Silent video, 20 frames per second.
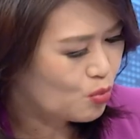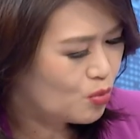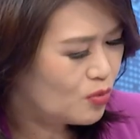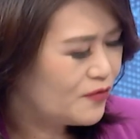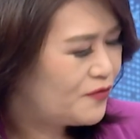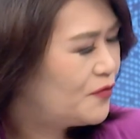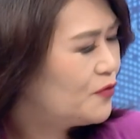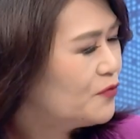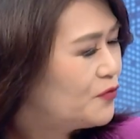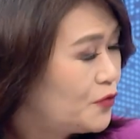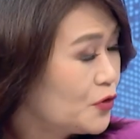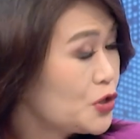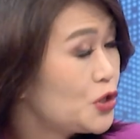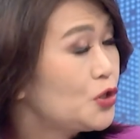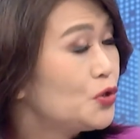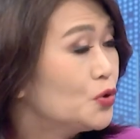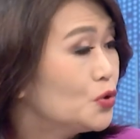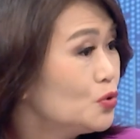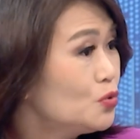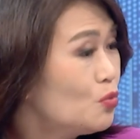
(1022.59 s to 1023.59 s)
for
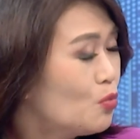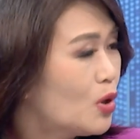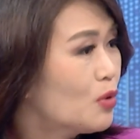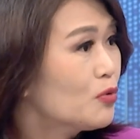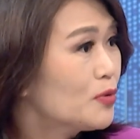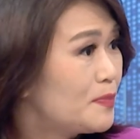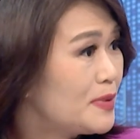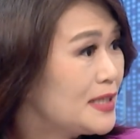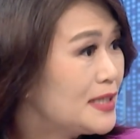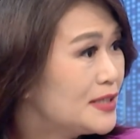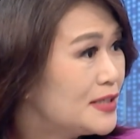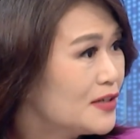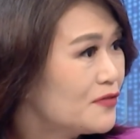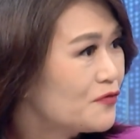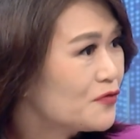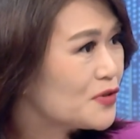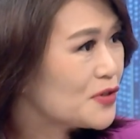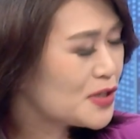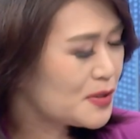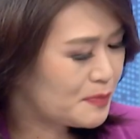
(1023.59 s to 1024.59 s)
you, what would be the
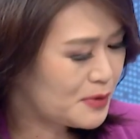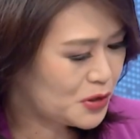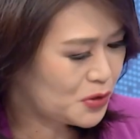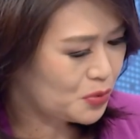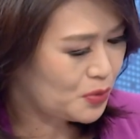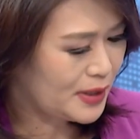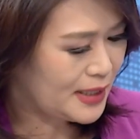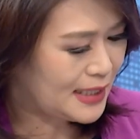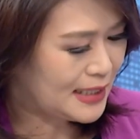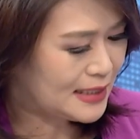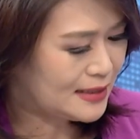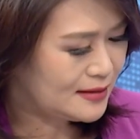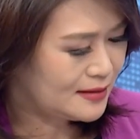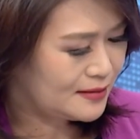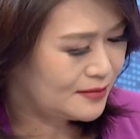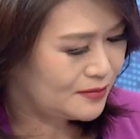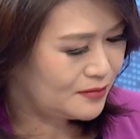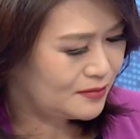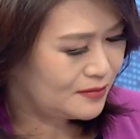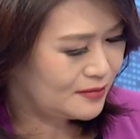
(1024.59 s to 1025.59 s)
difference between
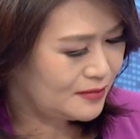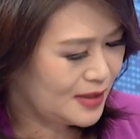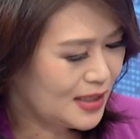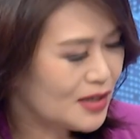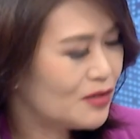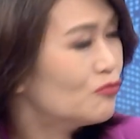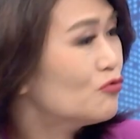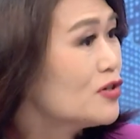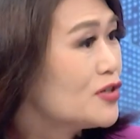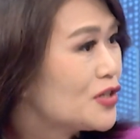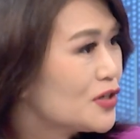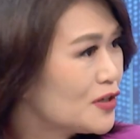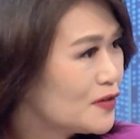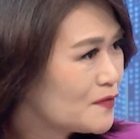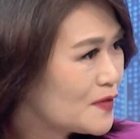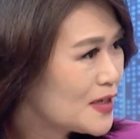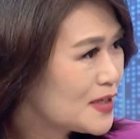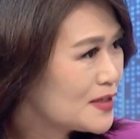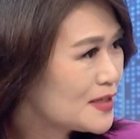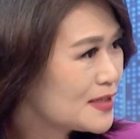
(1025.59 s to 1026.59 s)

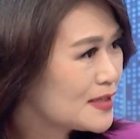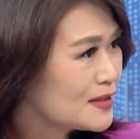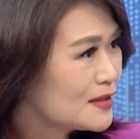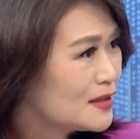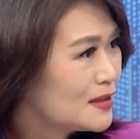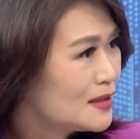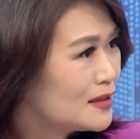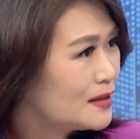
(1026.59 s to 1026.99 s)
reservists,